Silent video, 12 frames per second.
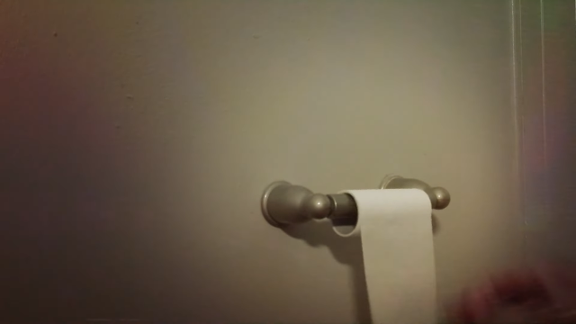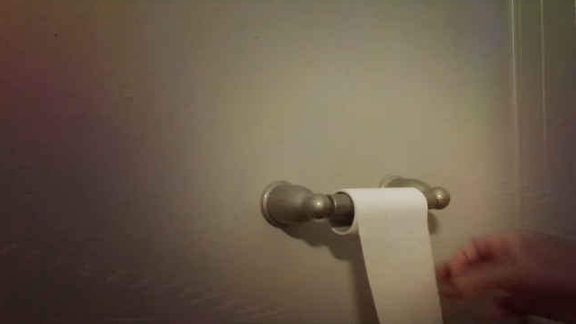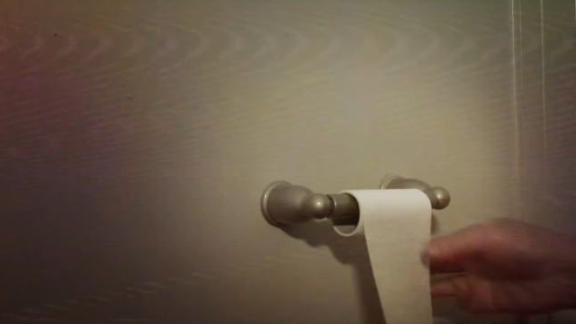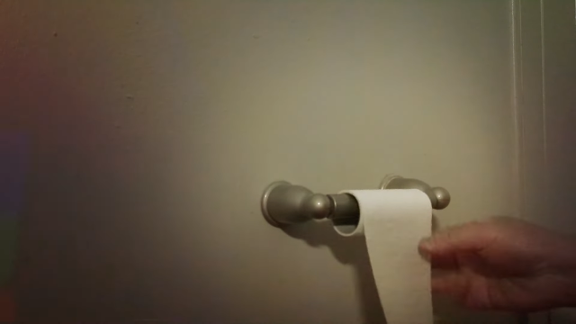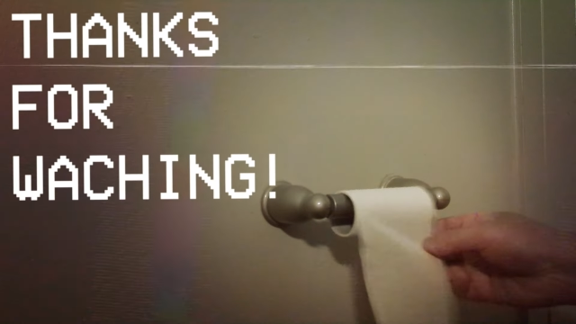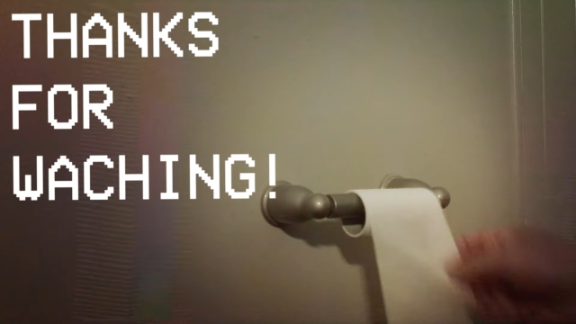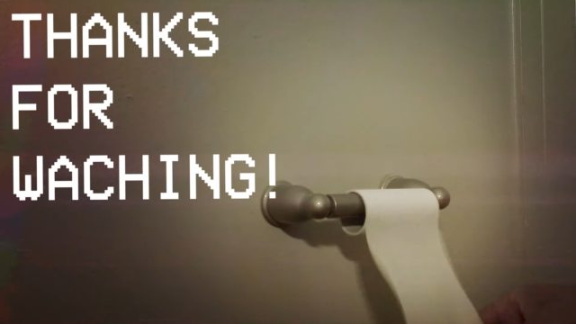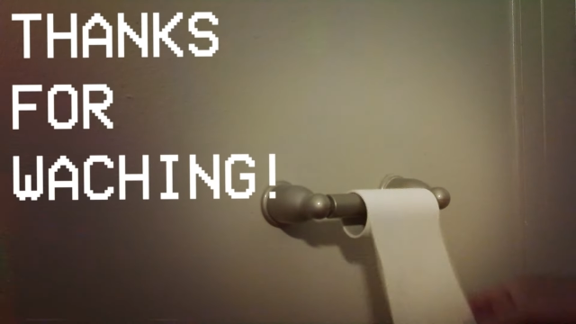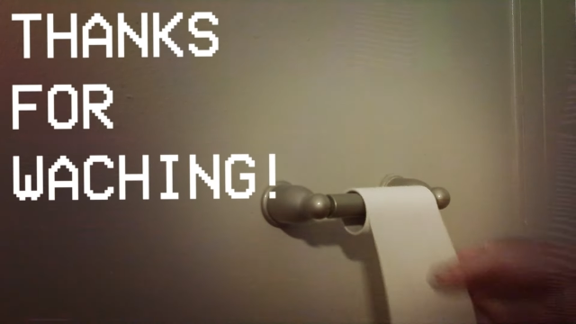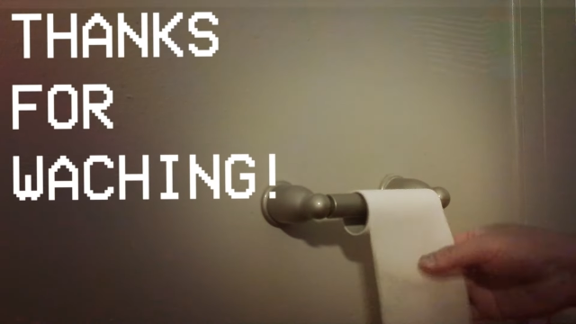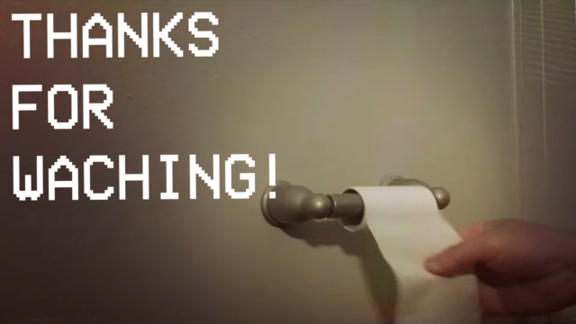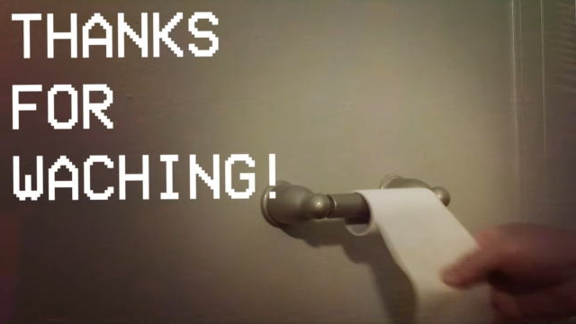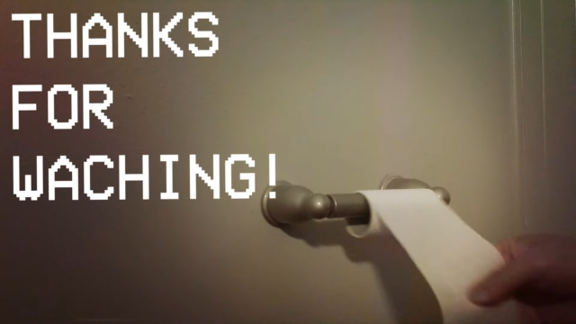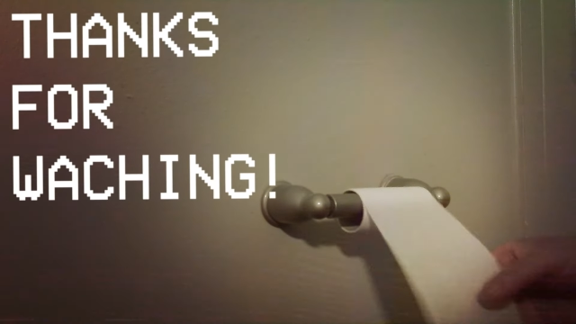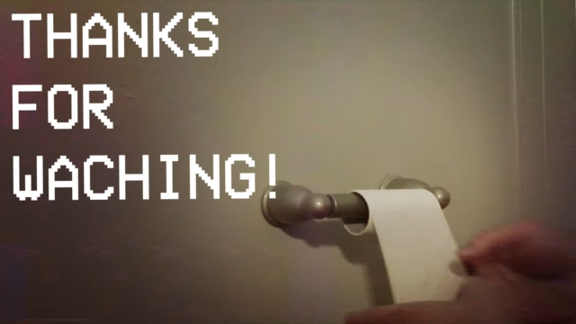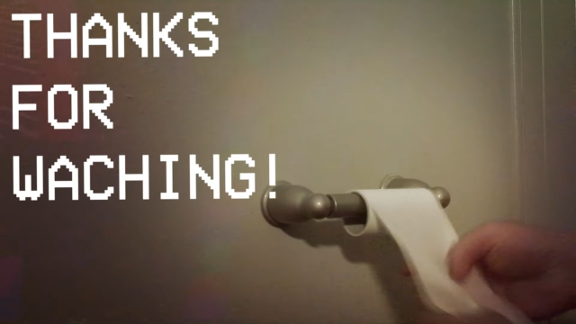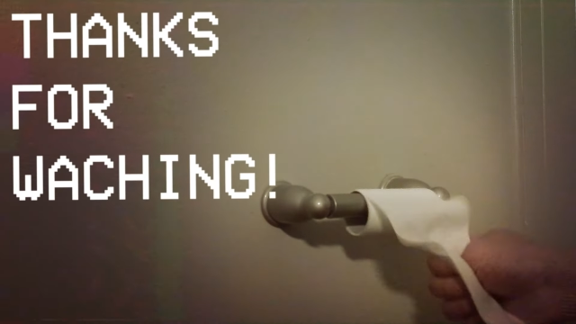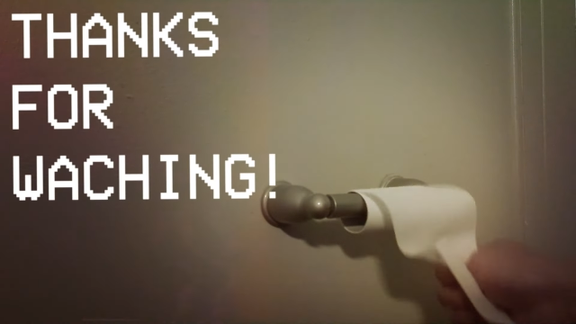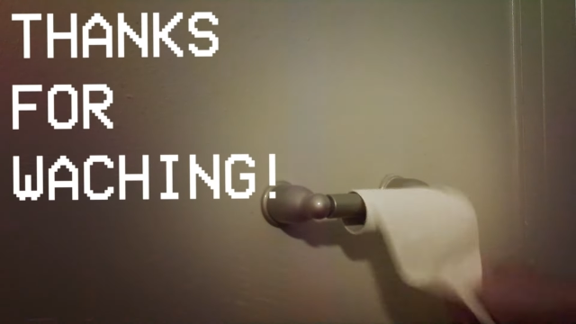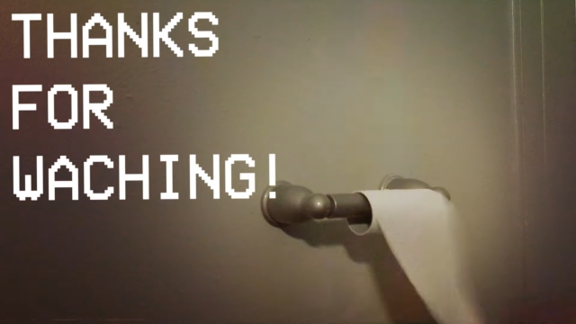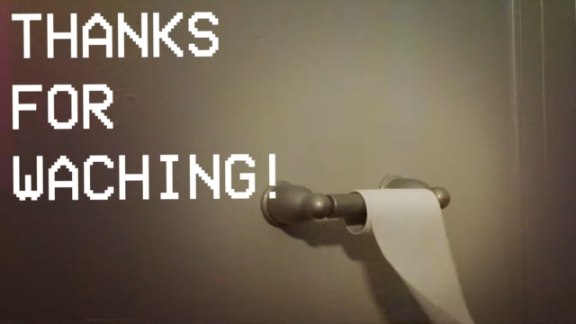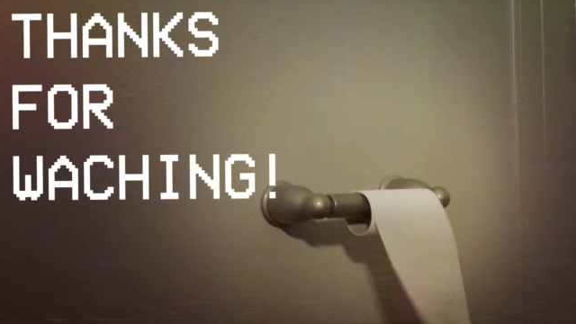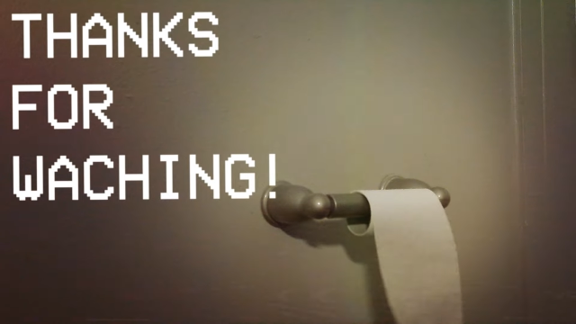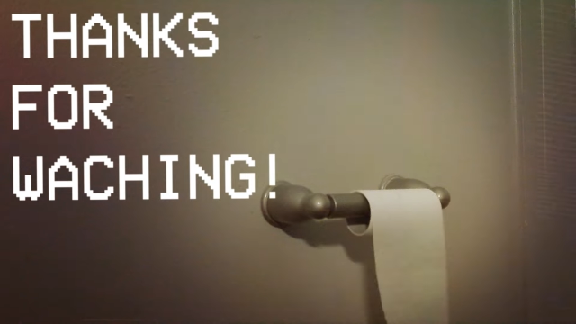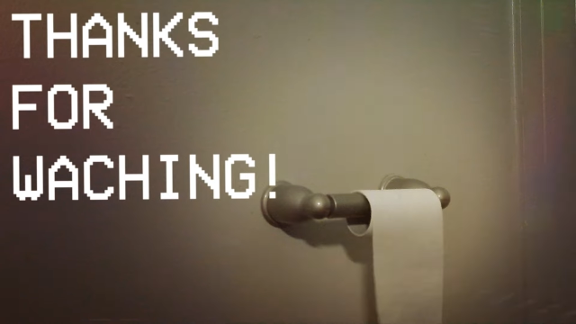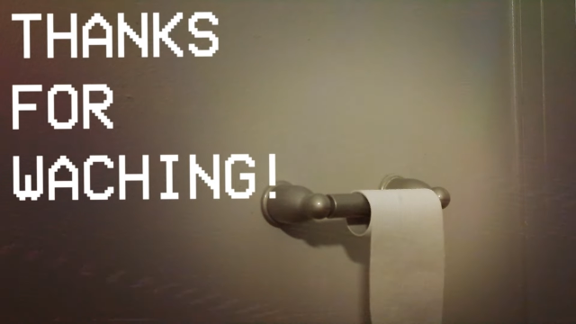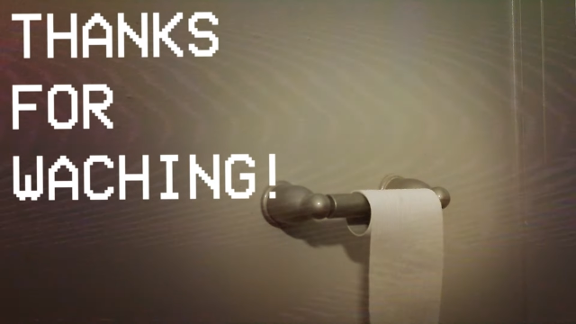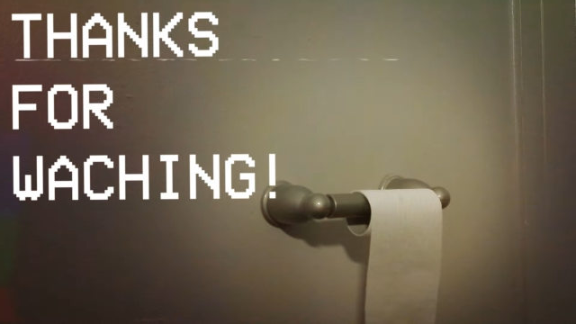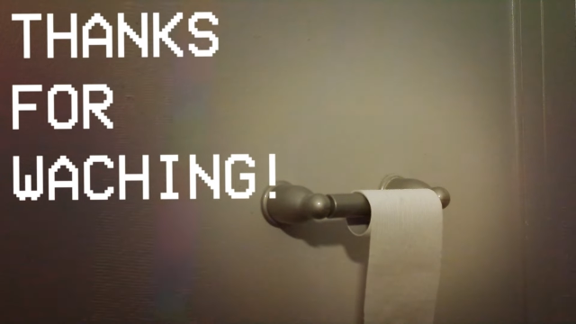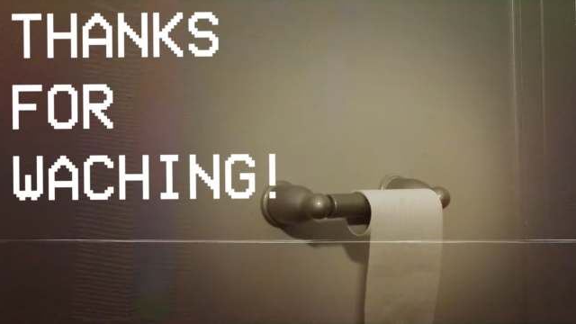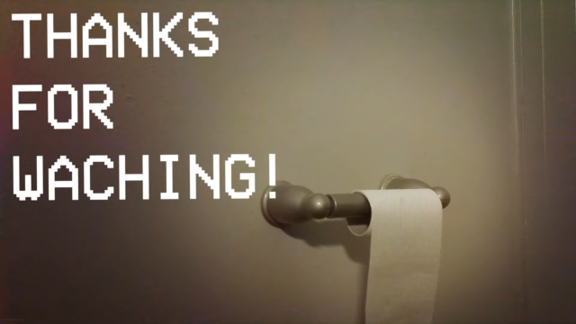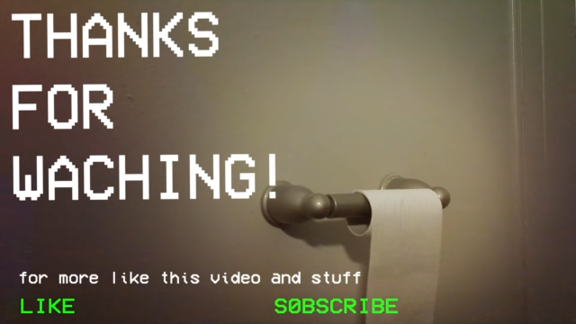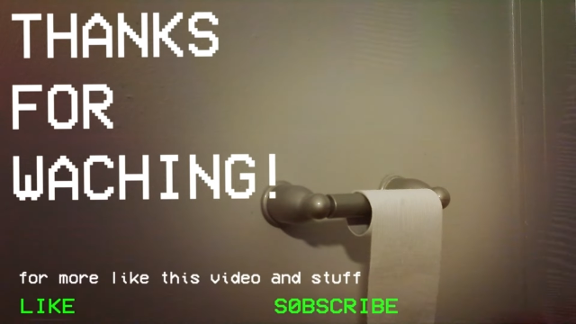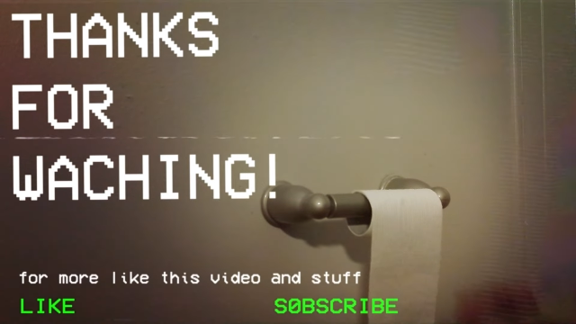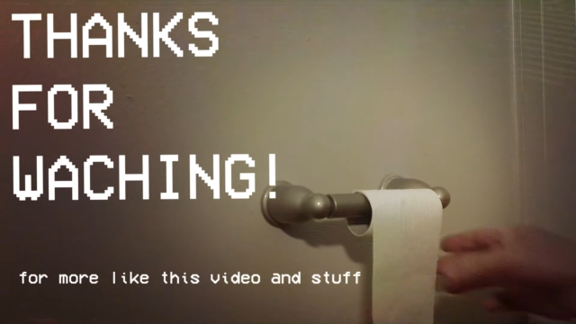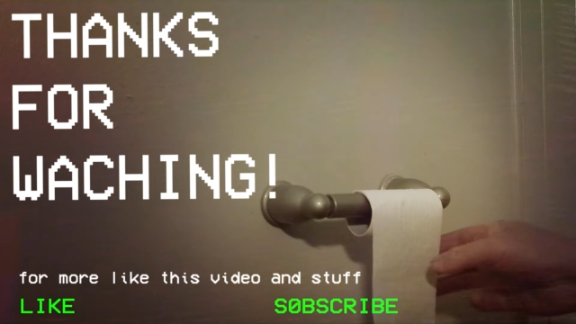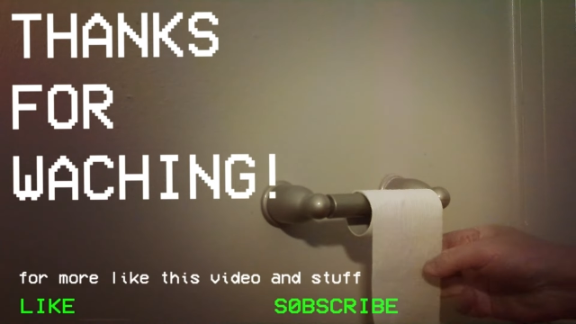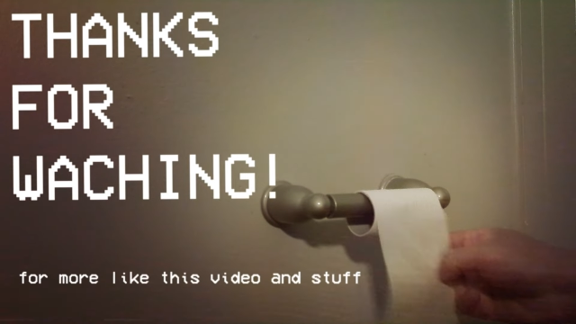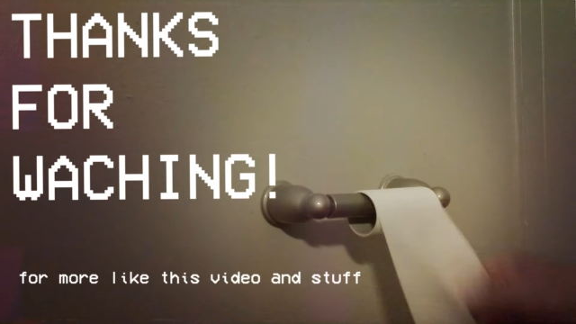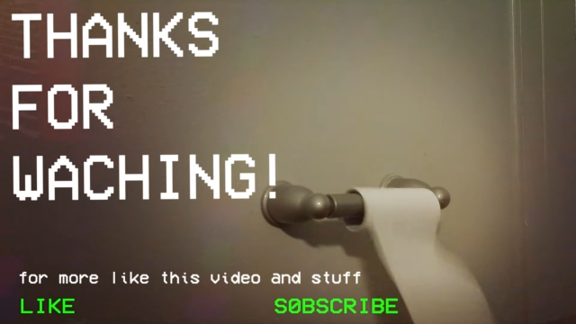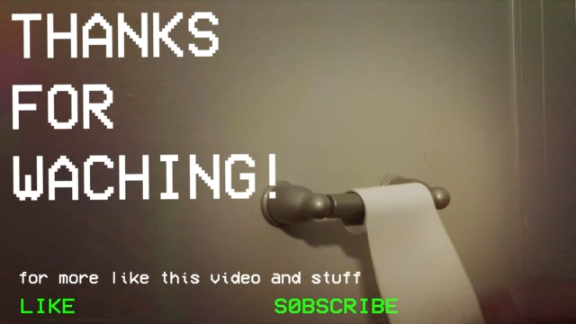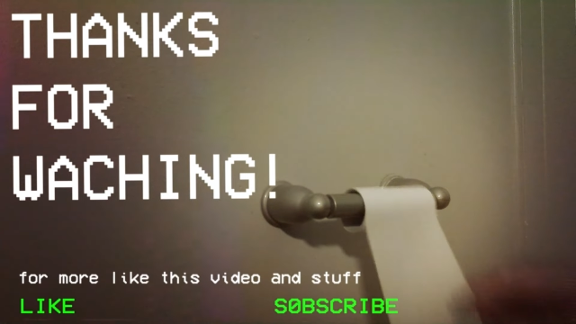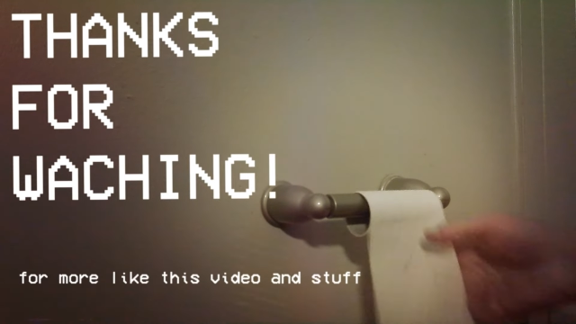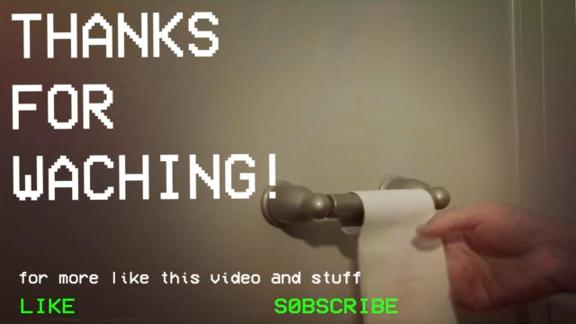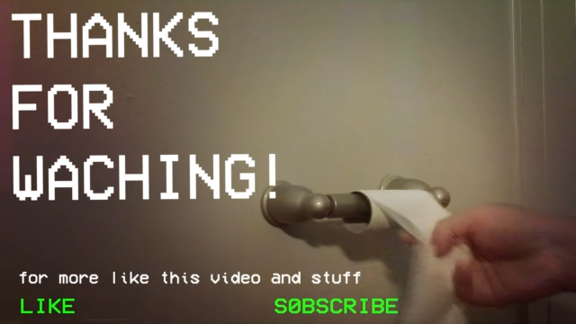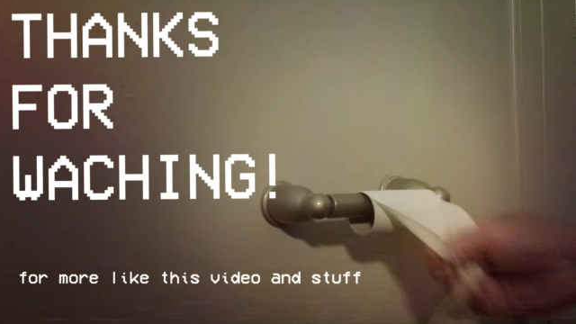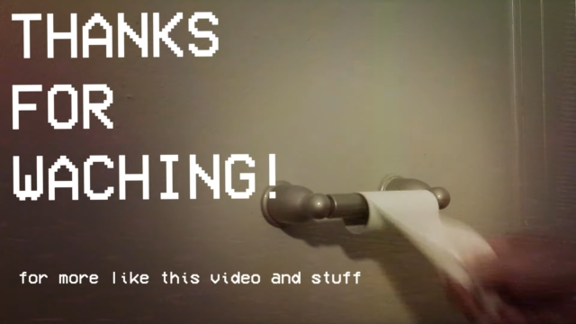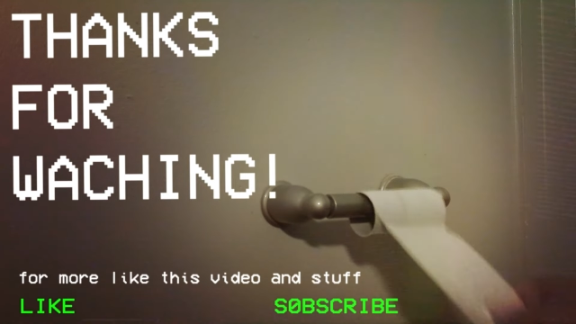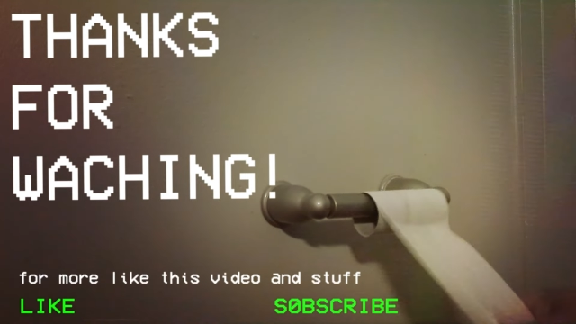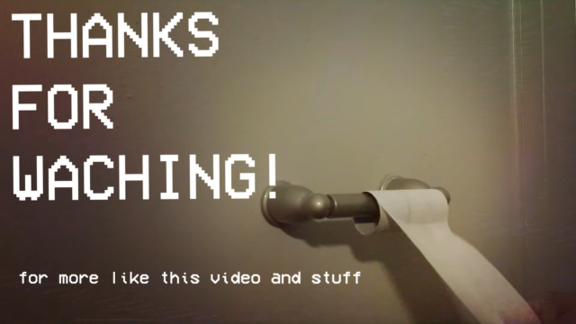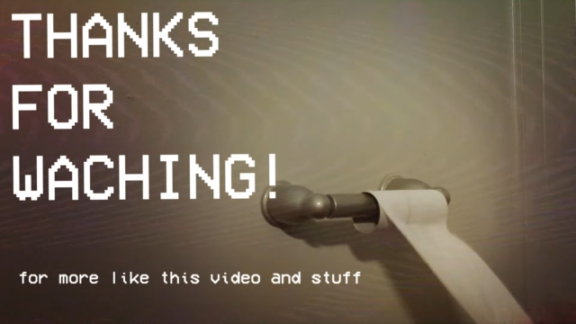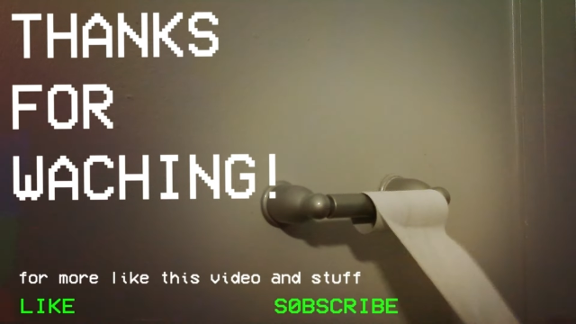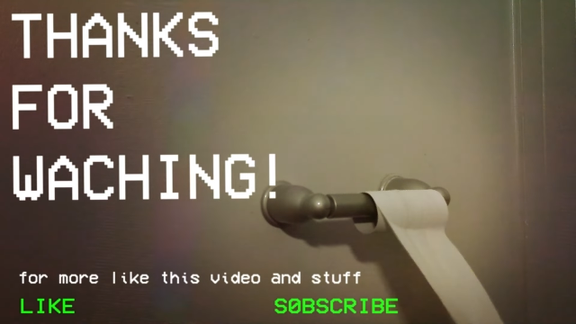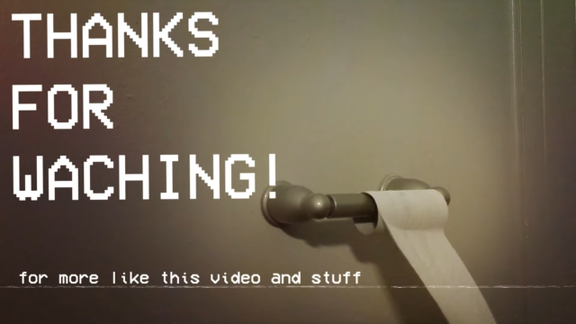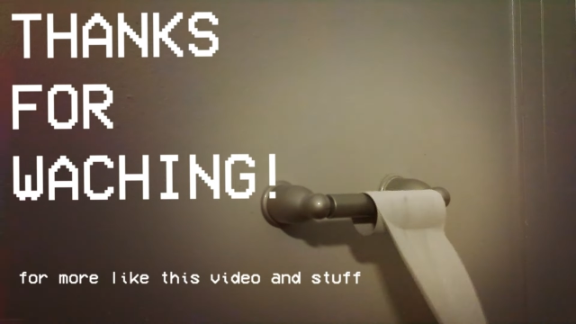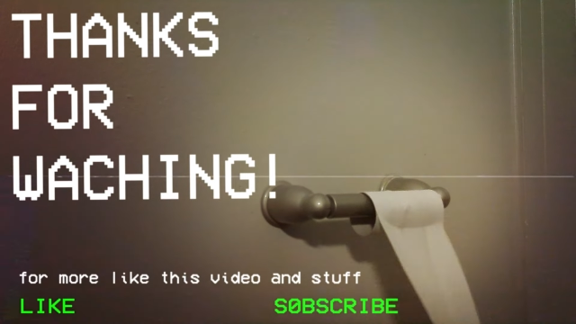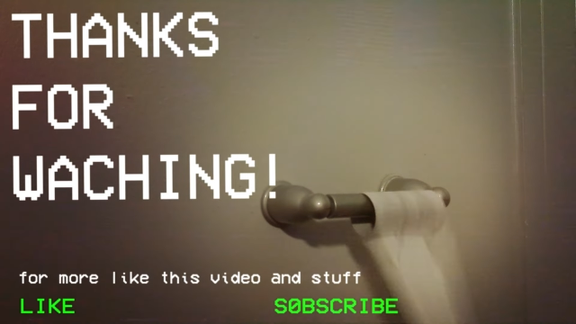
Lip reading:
[unreadable: no face in view]